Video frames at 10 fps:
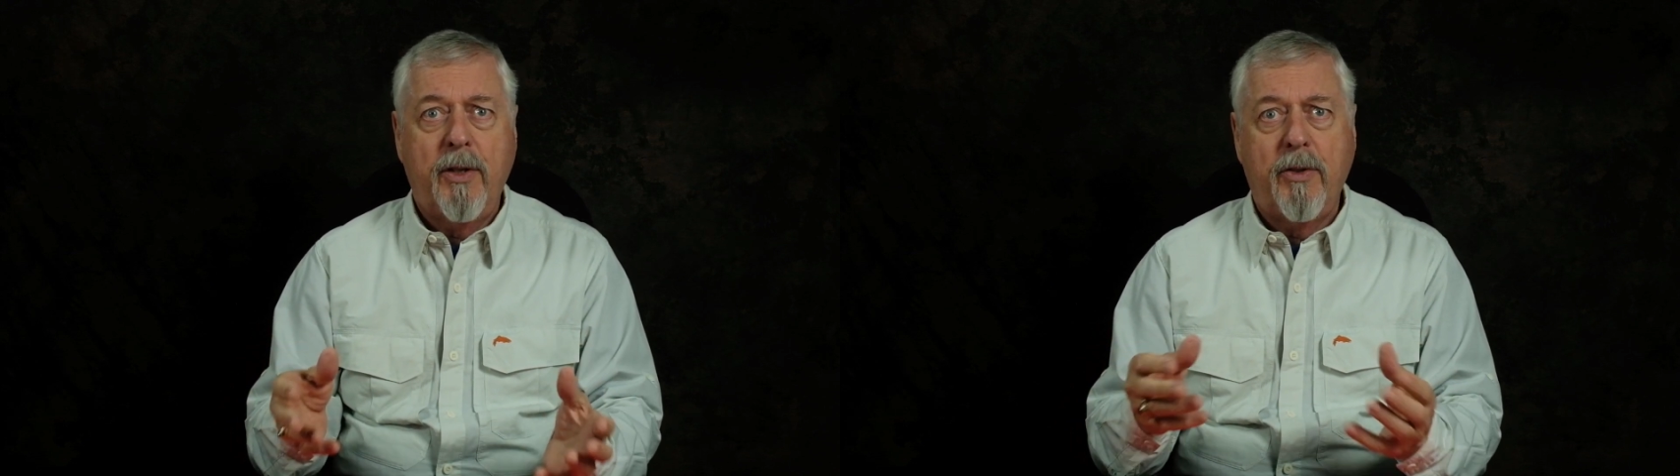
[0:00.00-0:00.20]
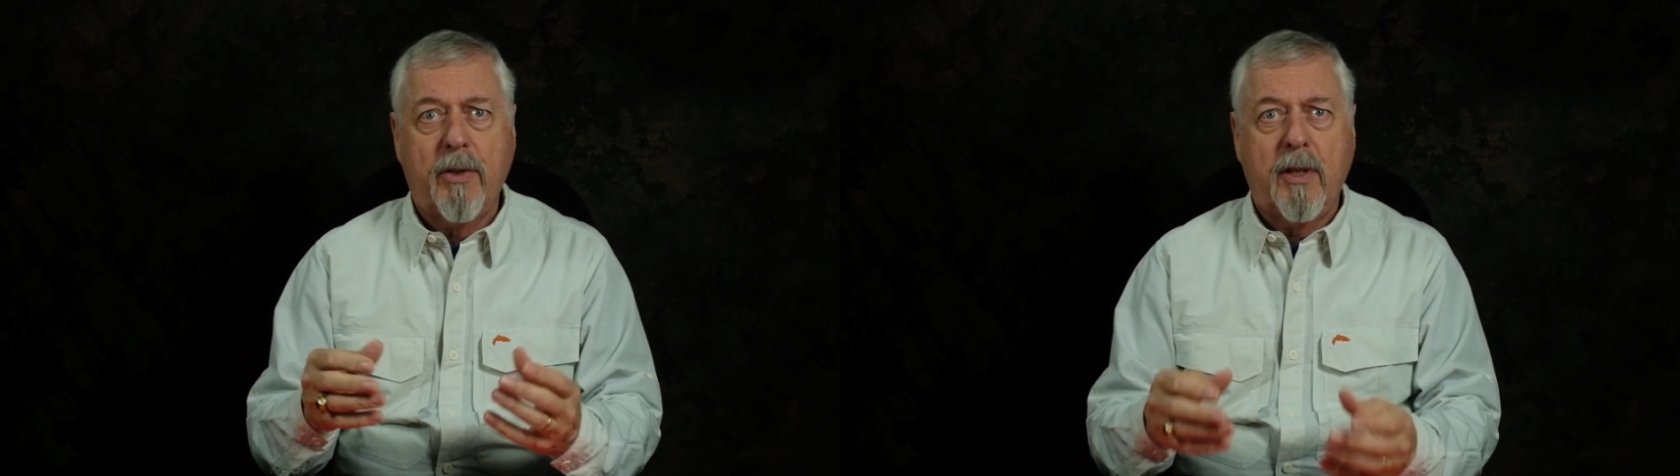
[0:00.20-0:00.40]

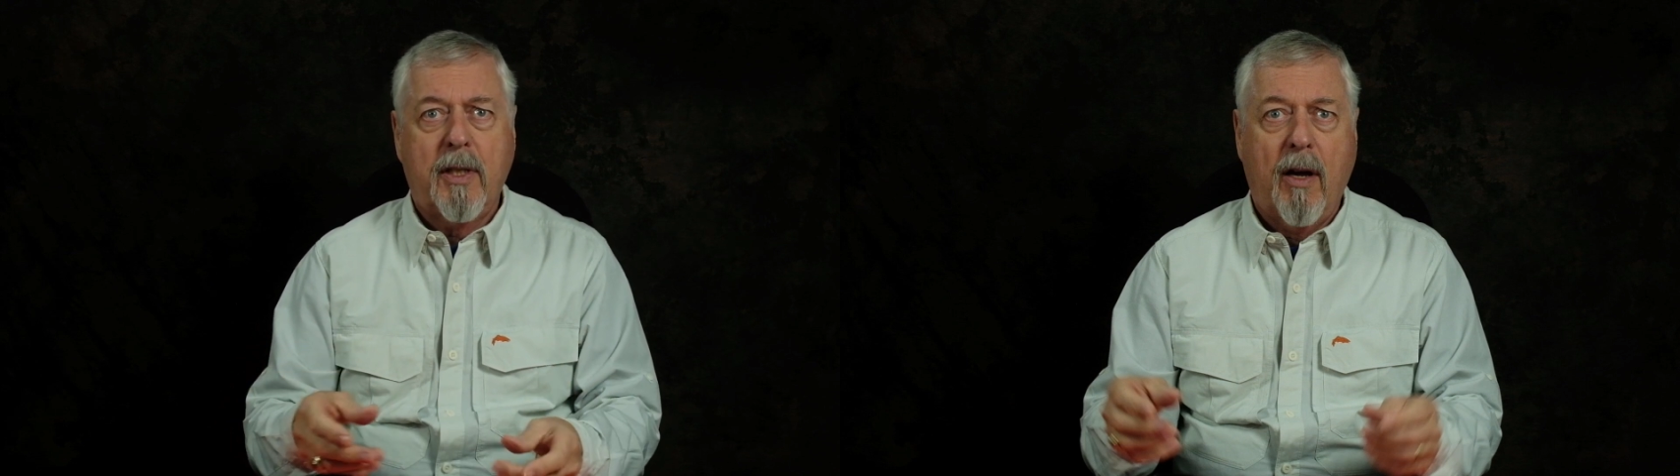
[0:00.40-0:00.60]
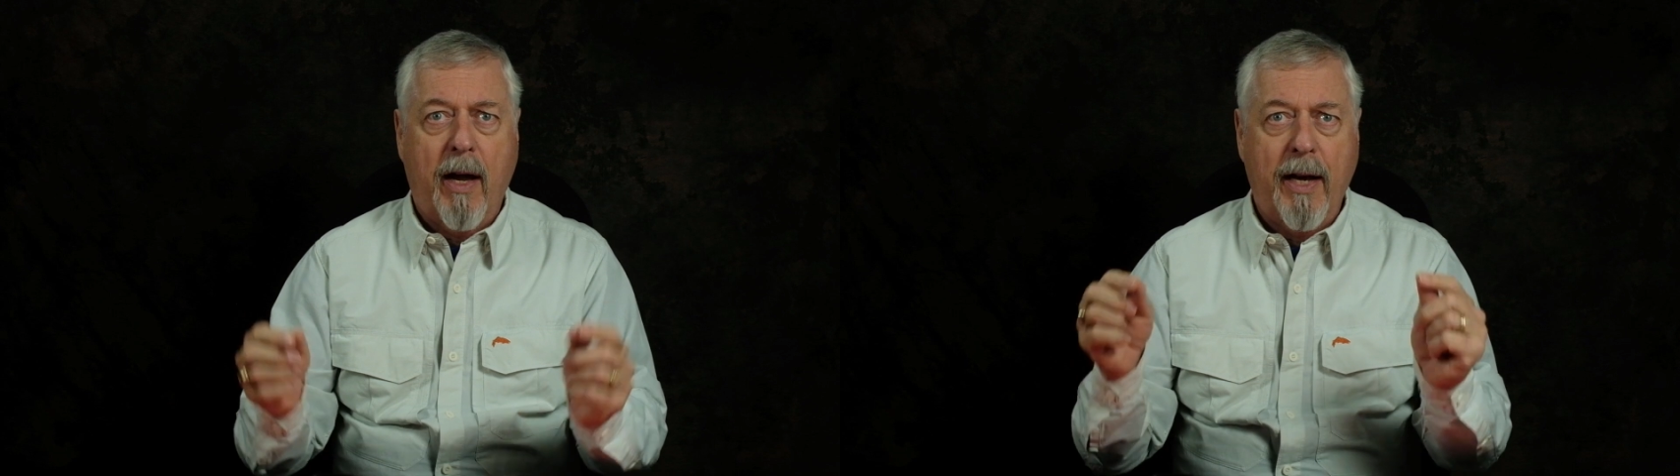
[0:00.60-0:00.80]
that you can
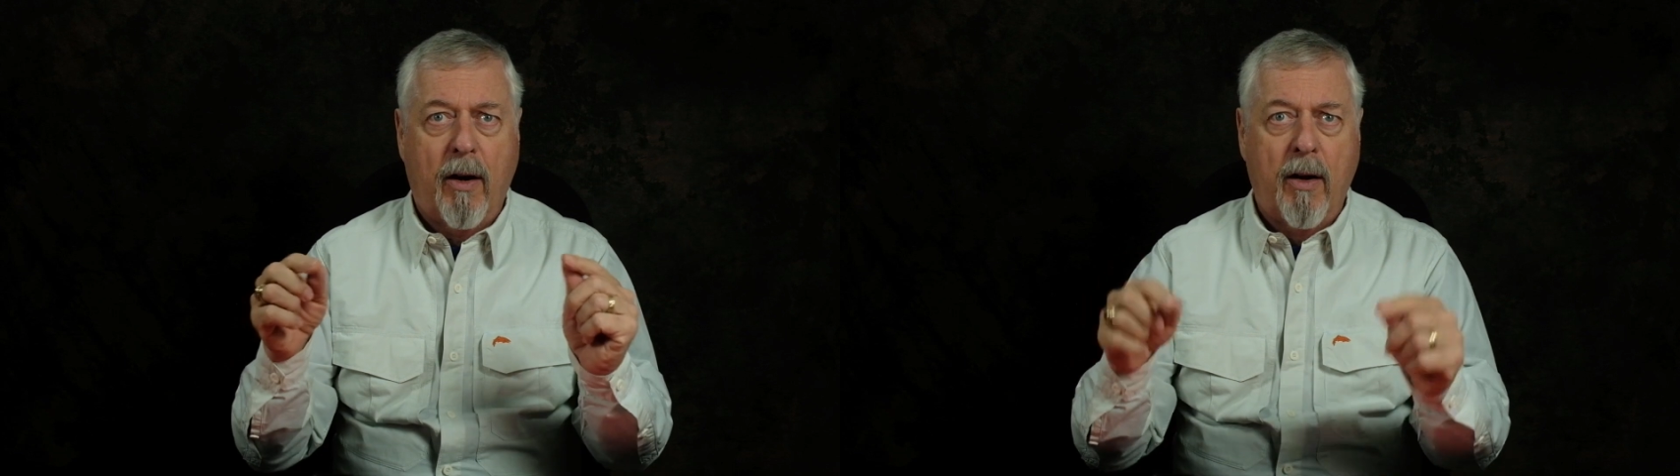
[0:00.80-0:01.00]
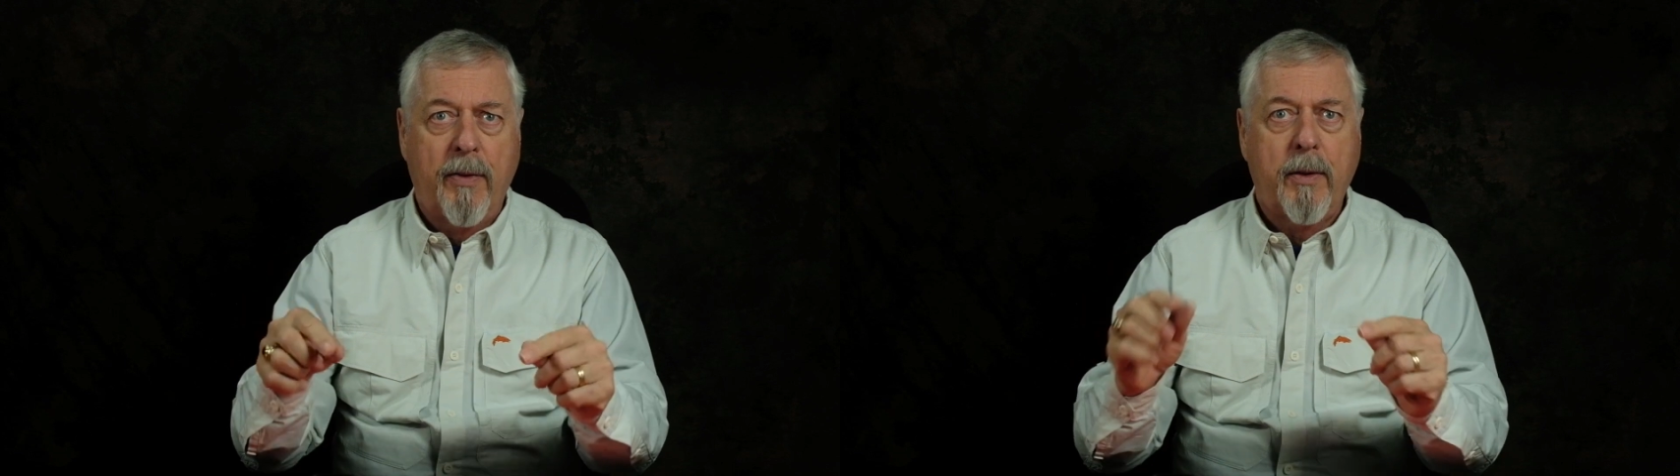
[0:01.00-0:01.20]
tie
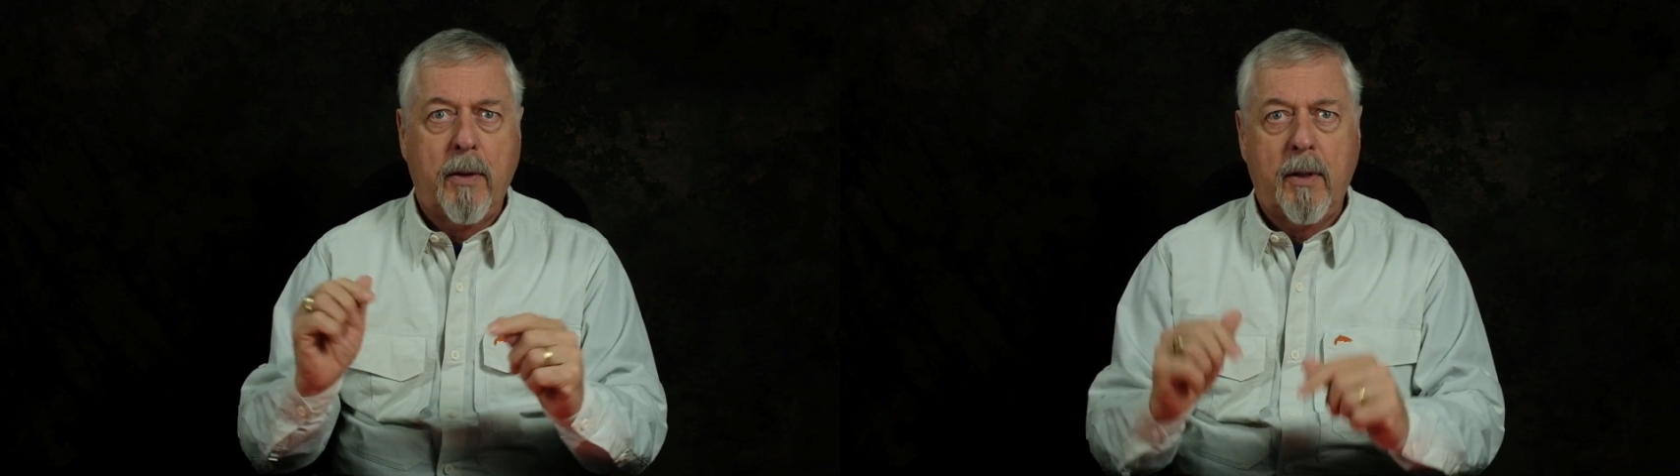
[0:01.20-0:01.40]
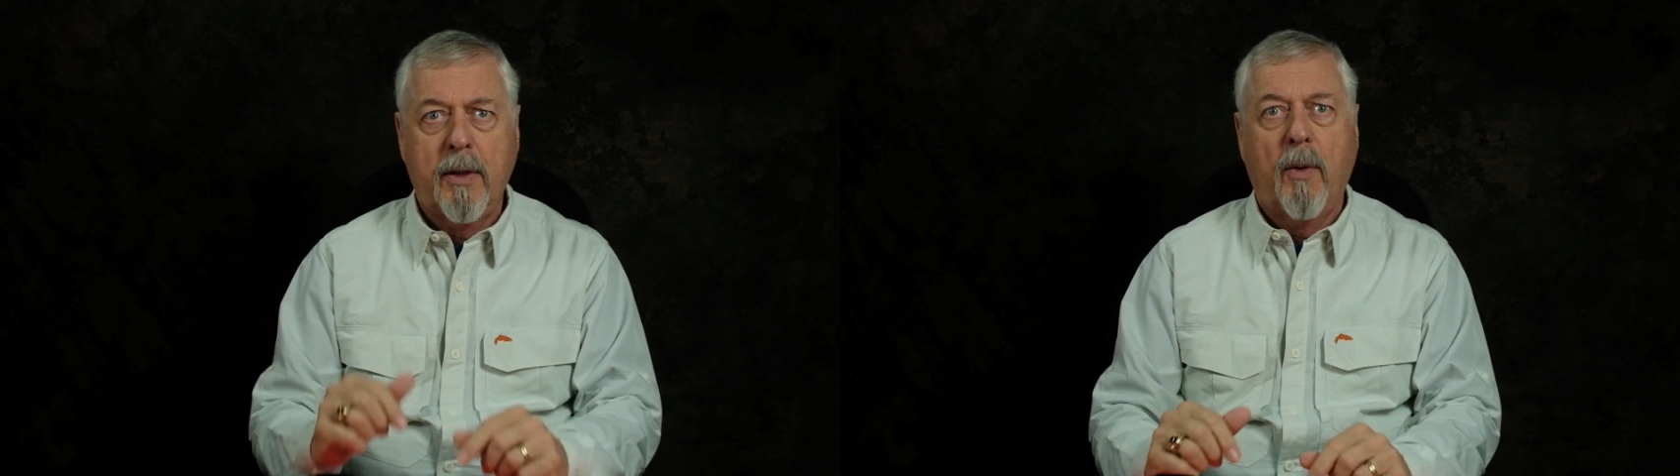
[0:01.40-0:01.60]
on
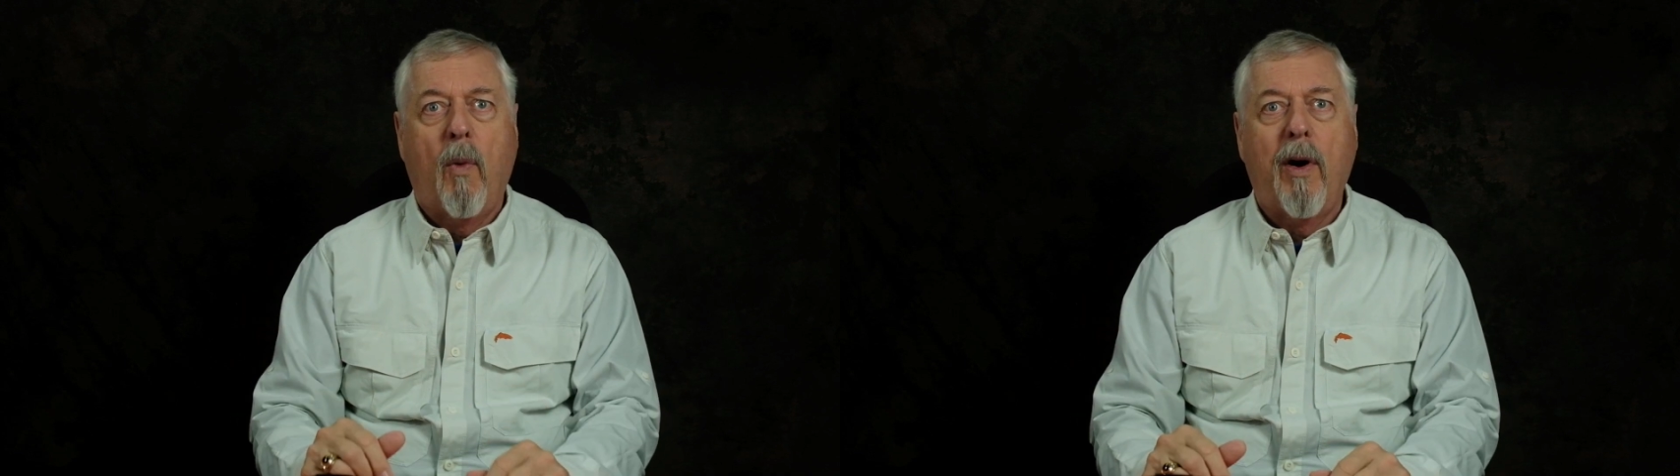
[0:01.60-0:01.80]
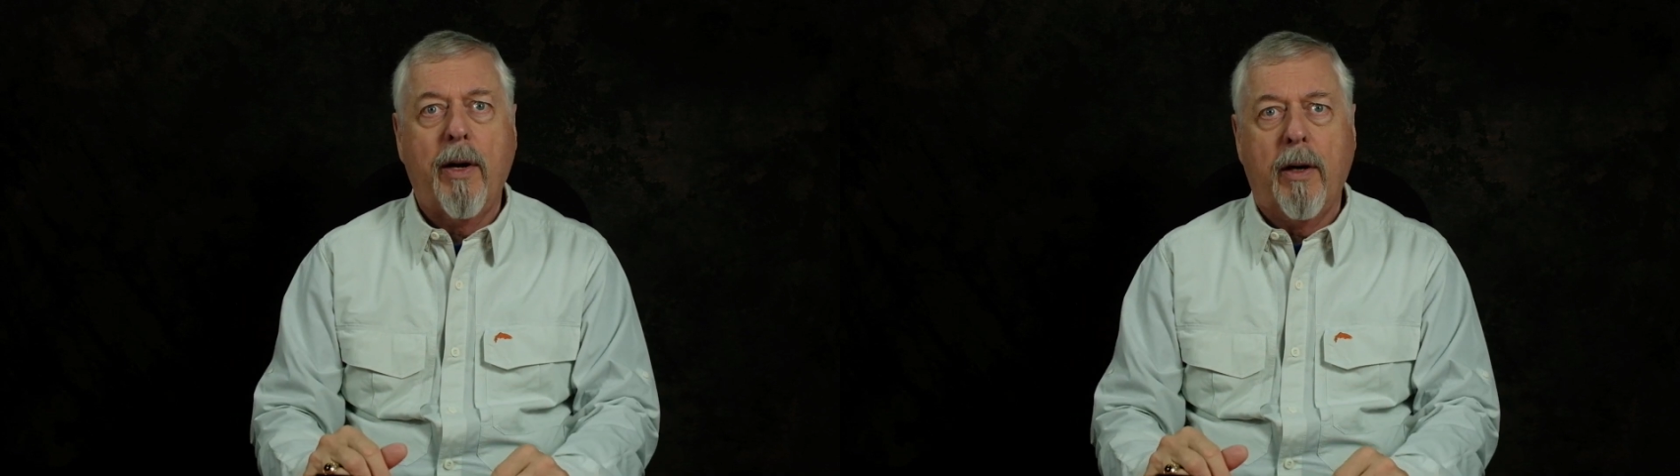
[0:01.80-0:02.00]
the
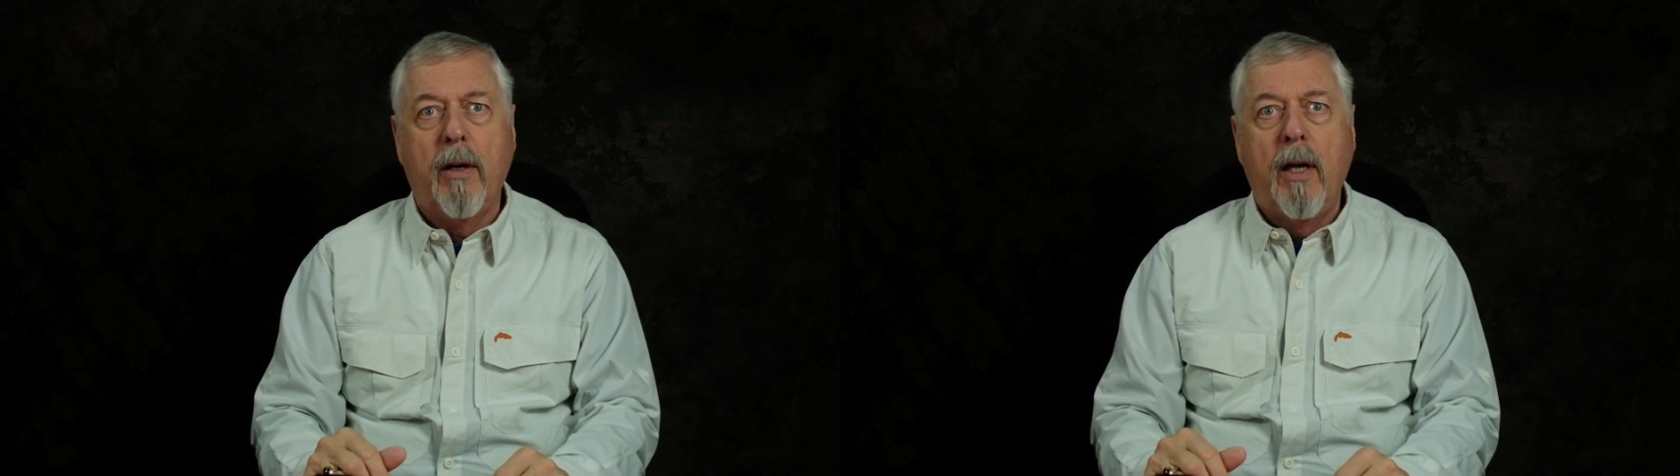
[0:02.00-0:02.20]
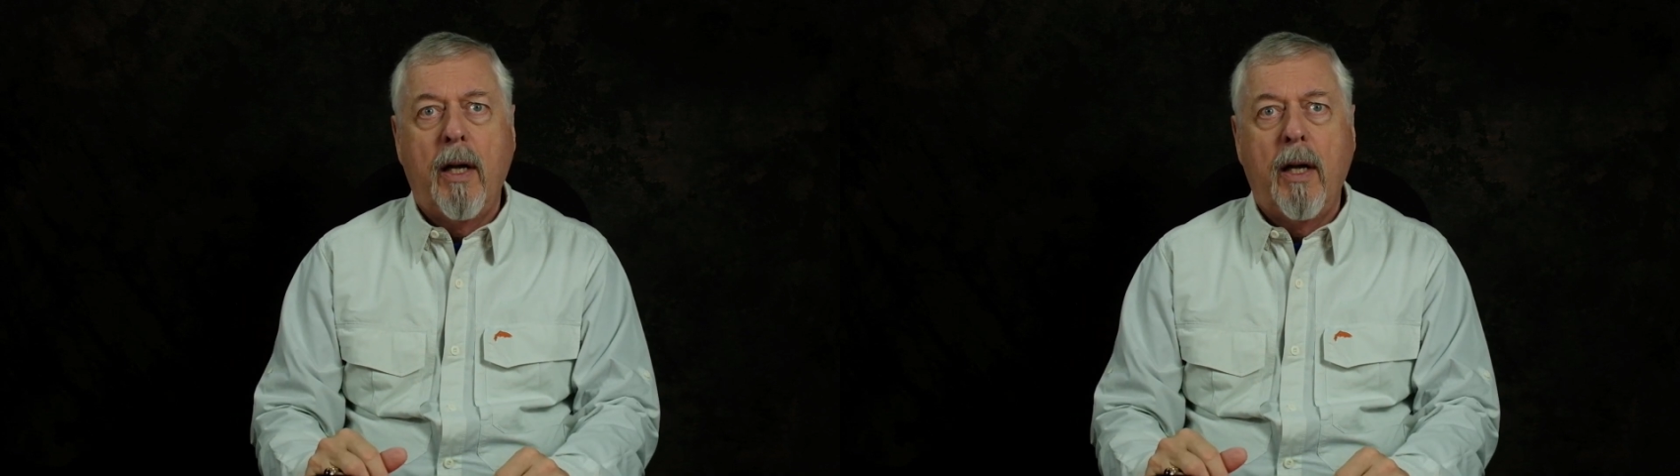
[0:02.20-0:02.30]
water,